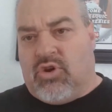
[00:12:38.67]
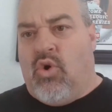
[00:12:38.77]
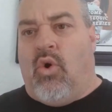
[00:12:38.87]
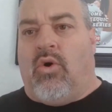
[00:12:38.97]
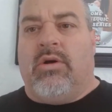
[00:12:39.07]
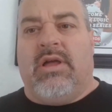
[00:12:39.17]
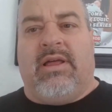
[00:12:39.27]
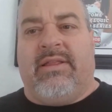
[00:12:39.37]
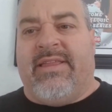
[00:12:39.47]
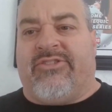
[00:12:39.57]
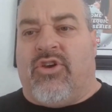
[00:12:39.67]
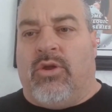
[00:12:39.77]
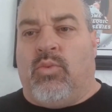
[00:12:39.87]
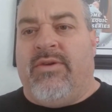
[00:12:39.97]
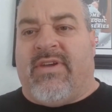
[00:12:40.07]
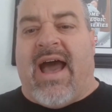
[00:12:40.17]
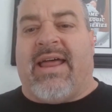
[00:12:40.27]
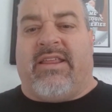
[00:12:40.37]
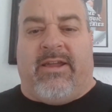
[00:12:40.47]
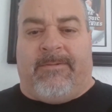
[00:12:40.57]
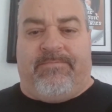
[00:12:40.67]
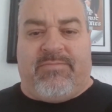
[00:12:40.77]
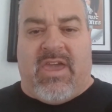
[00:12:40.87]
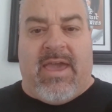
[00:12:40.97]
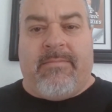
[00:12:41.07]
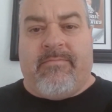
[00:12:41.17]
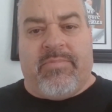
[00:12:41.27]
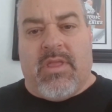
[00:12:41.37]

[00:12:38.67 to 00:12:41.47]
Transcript: Cool. That's good. We've got it here, okay?